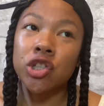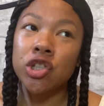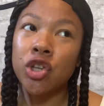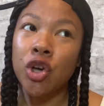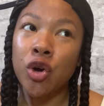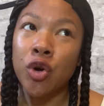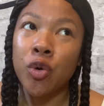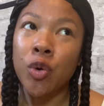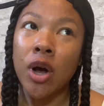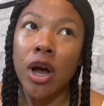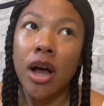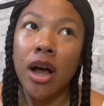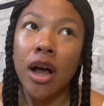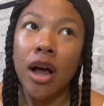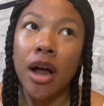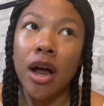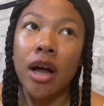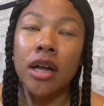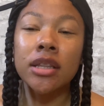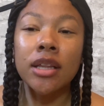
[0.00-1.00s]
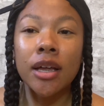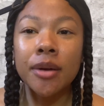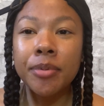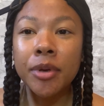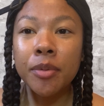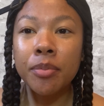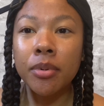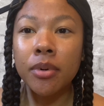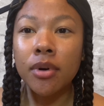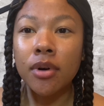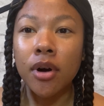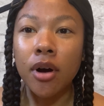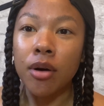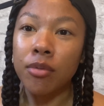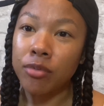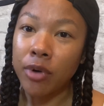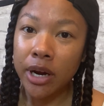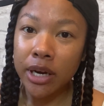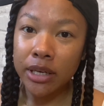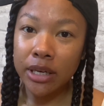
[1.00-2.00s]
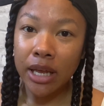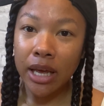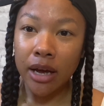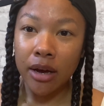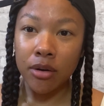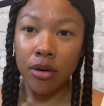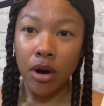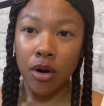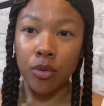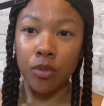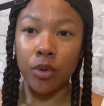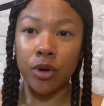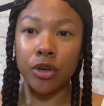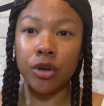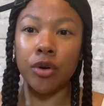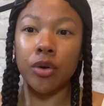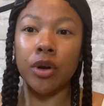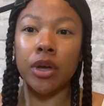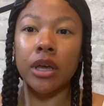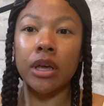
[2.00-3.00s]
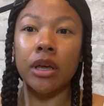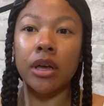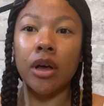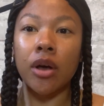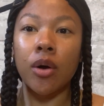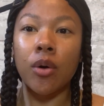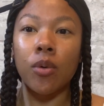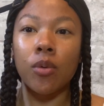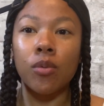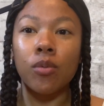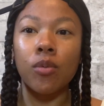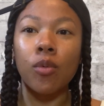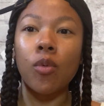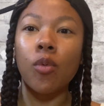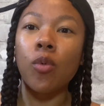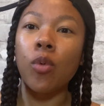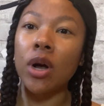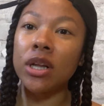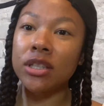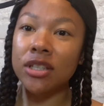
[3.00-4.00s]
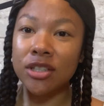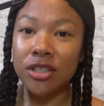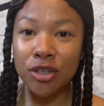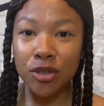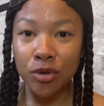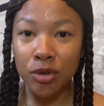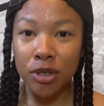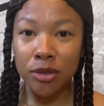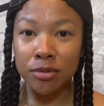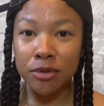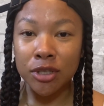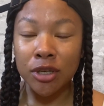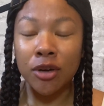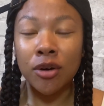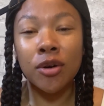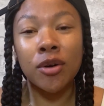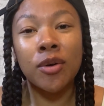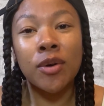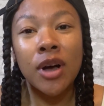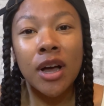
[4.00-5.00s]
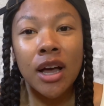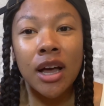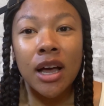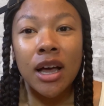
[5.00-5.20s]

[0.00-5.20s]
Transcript: So a lot of people right now are wondering what's to crypto?